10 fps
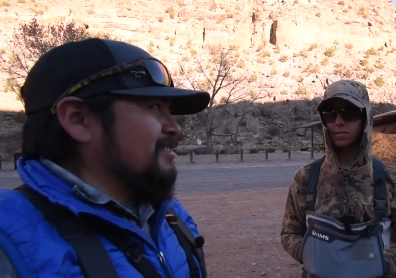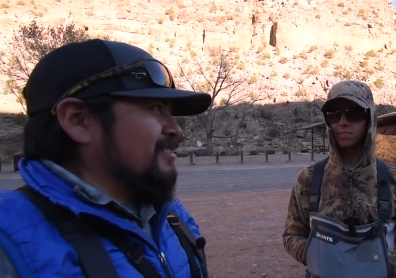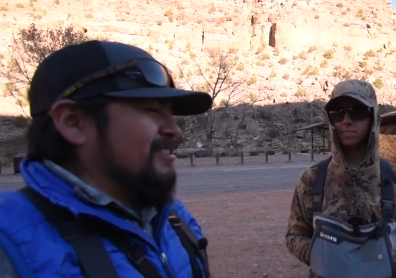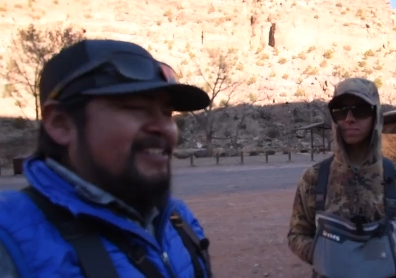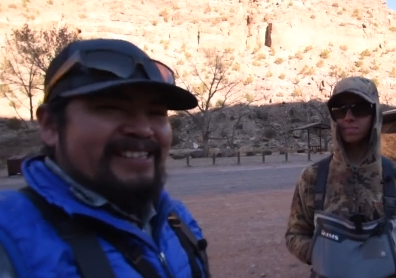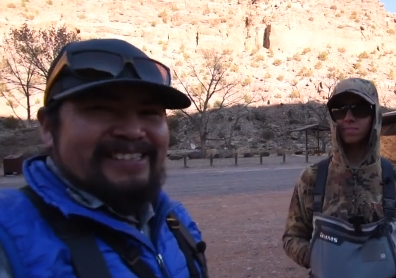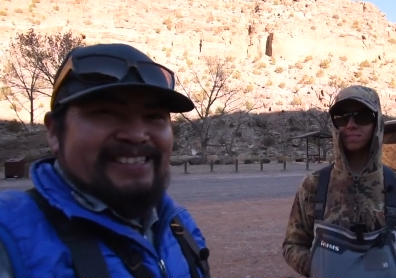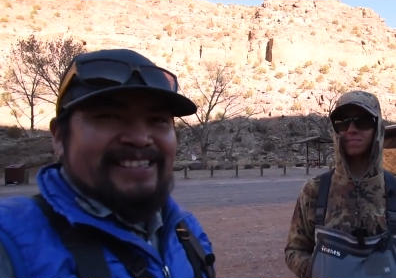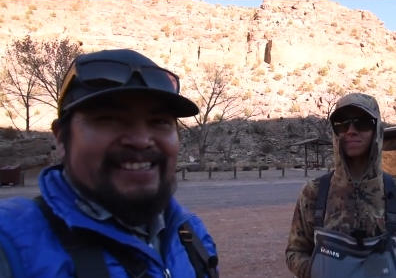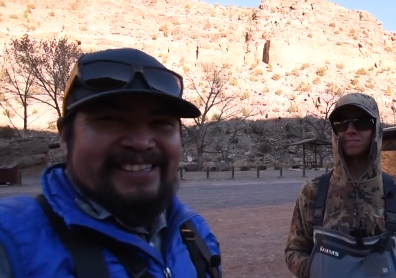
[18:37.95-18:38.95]
Speaker 1: So,
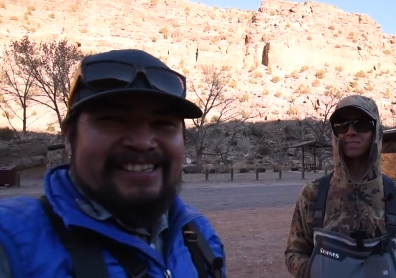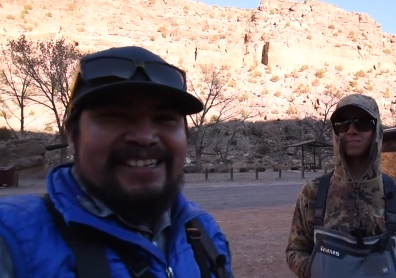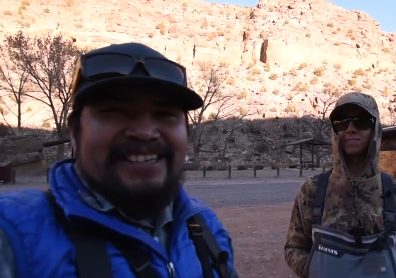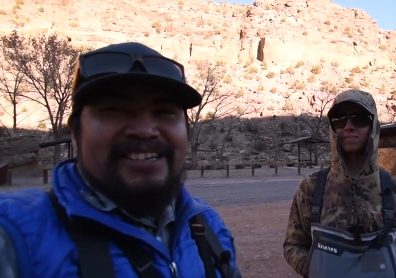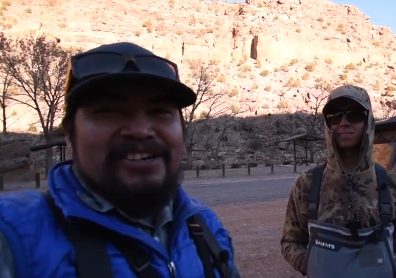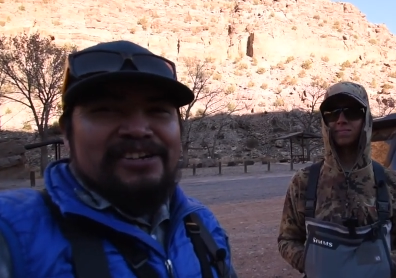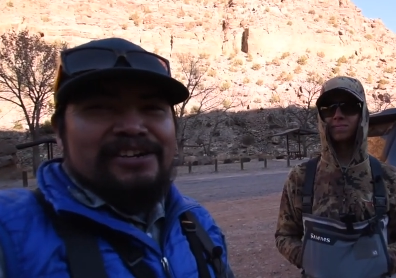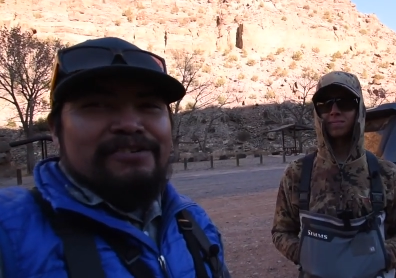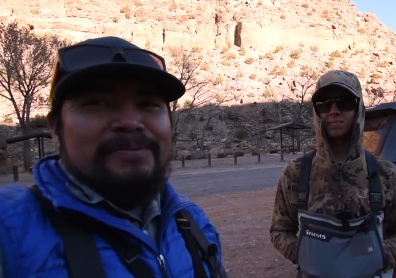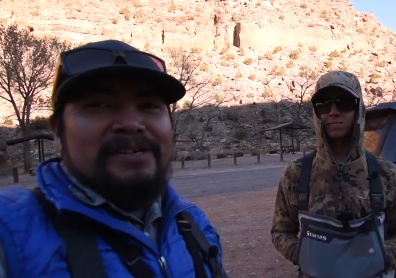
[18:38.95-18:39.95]
all right,
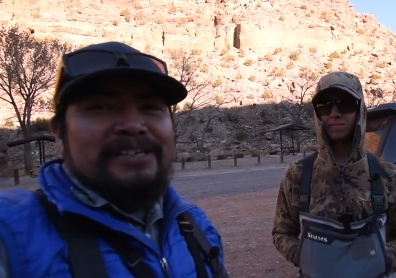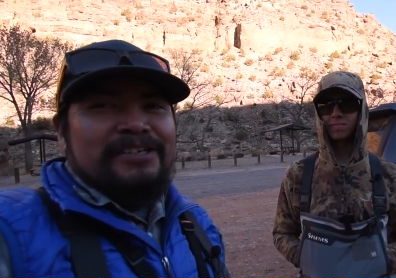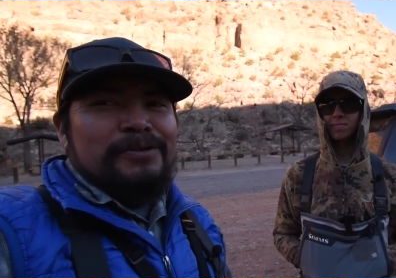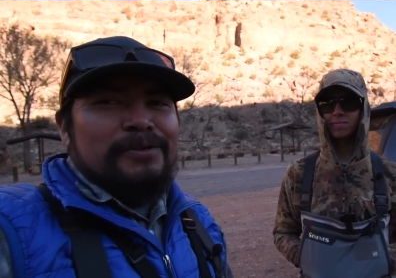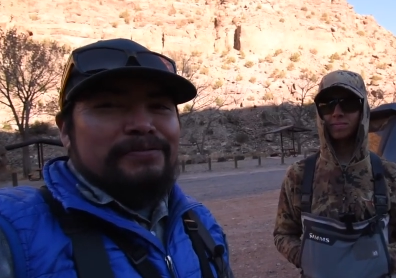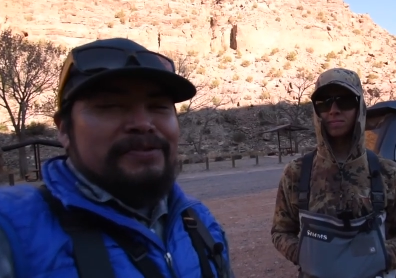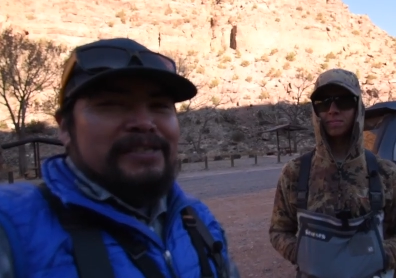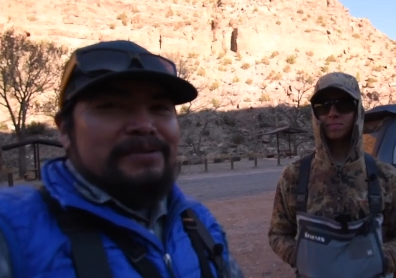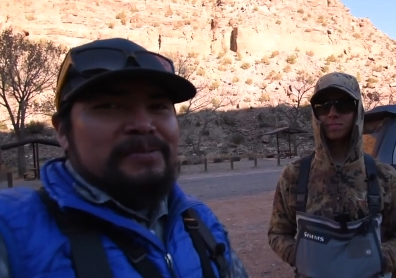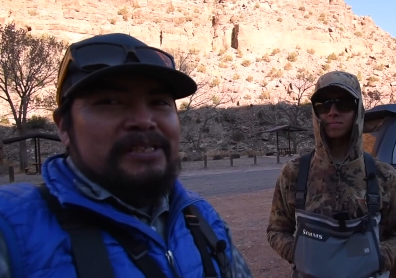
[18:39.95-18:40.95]
everybody, you know where to
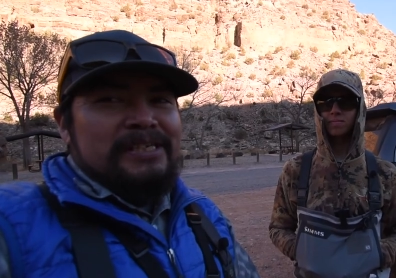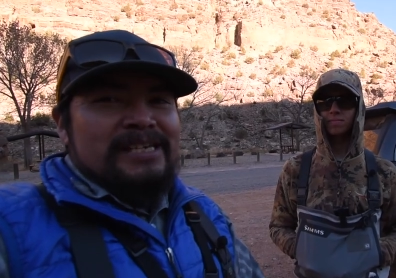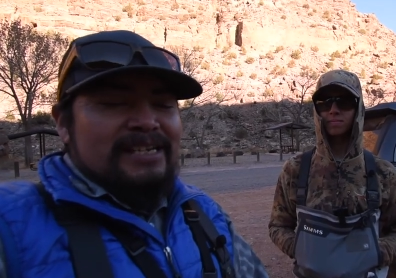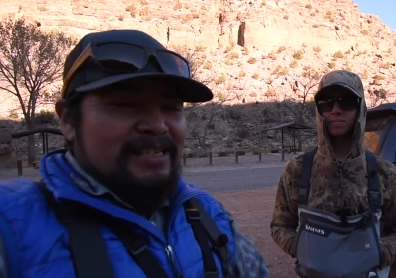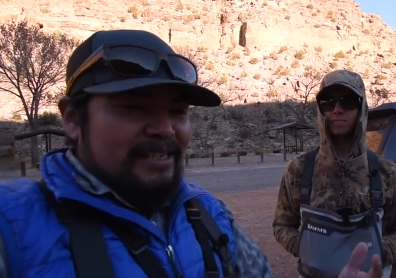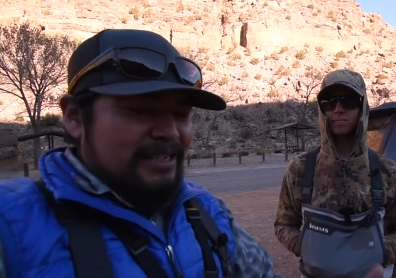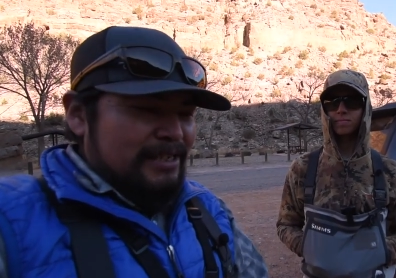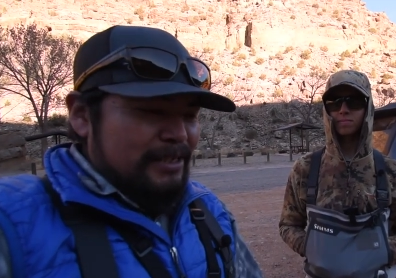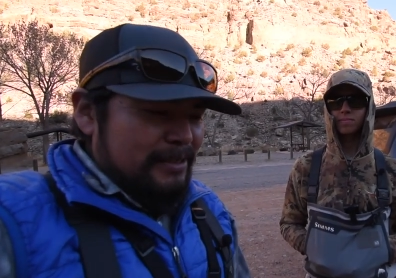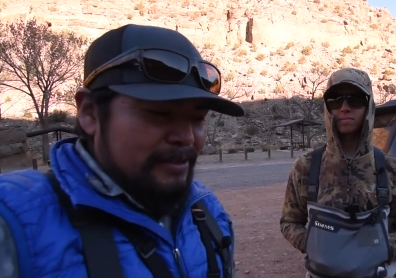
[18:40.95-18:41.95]
find me.
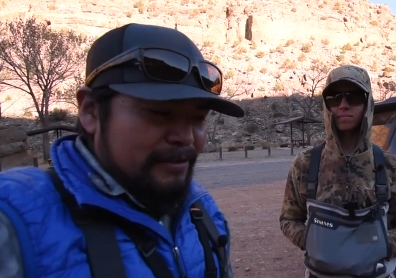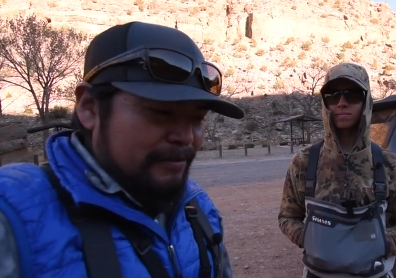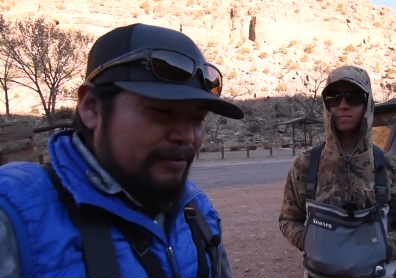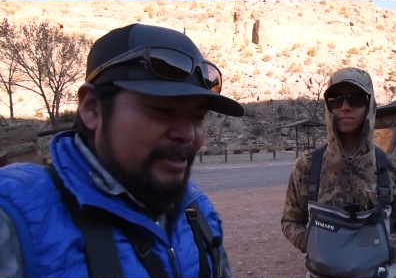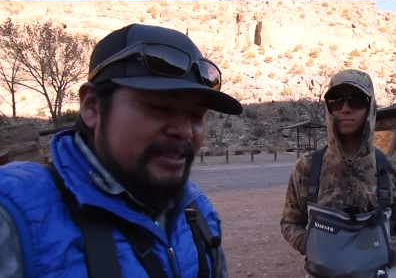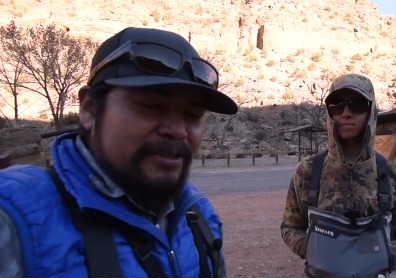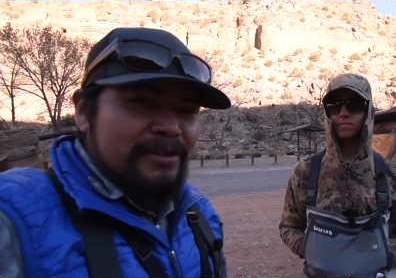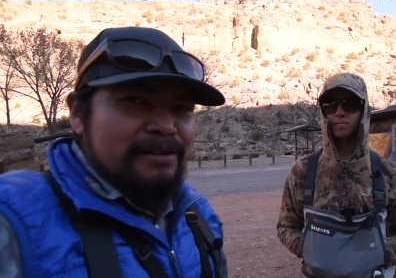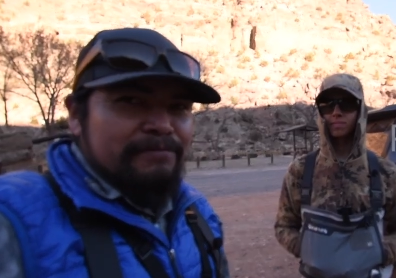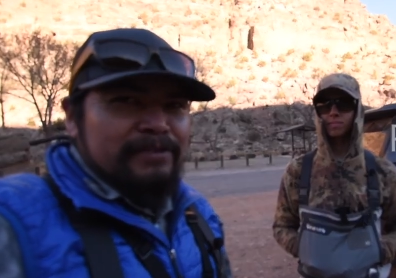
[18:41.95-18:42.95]
Uh,
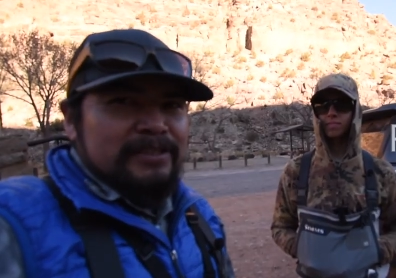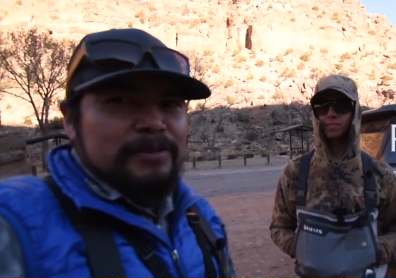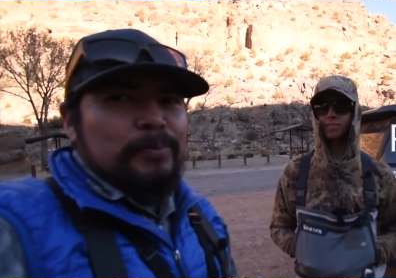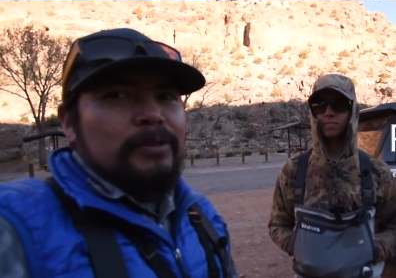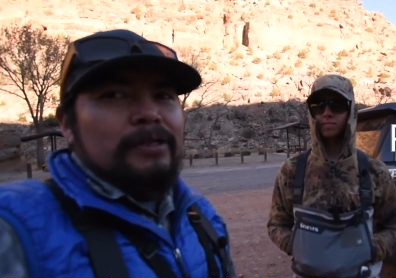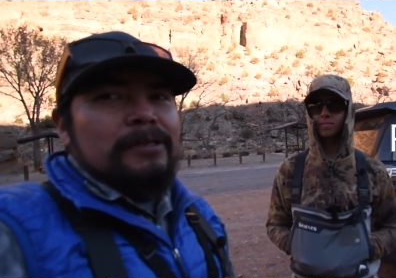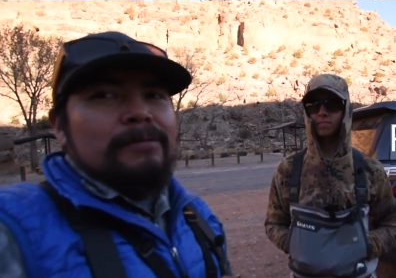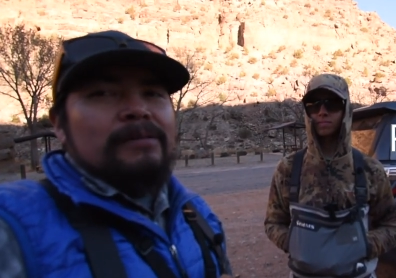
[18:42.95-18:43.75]
Instagram, Facebook,